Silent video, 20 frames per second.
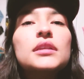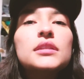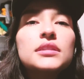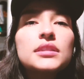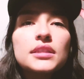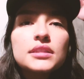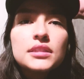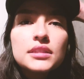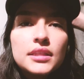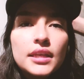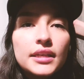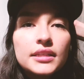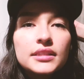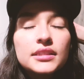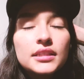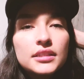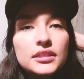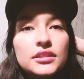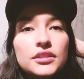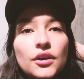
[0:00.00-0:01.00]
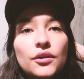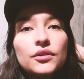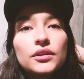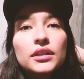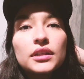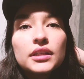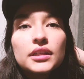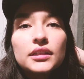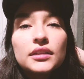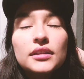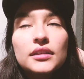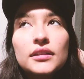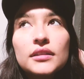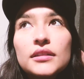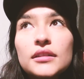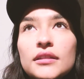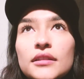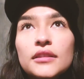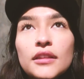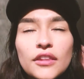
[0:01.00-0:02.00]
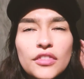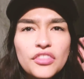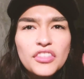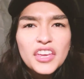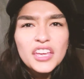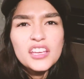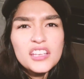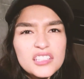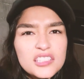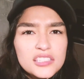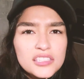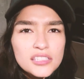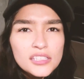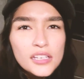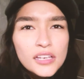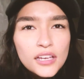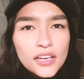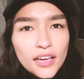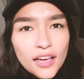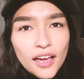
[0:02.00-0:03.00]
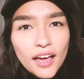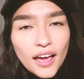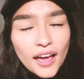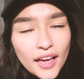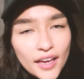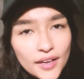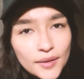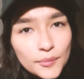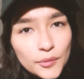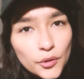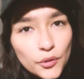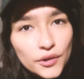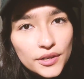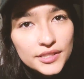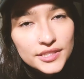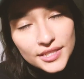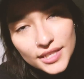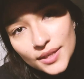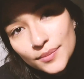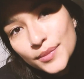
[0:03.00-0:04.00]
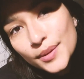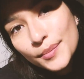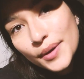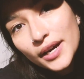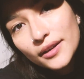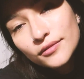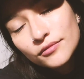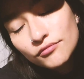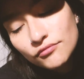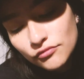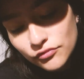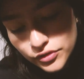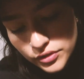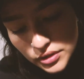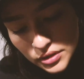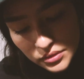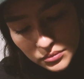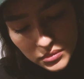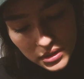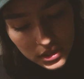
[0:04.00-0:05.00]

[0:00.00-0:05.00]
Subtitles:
Since they did so good, the thinx, I am going to keep them on for a little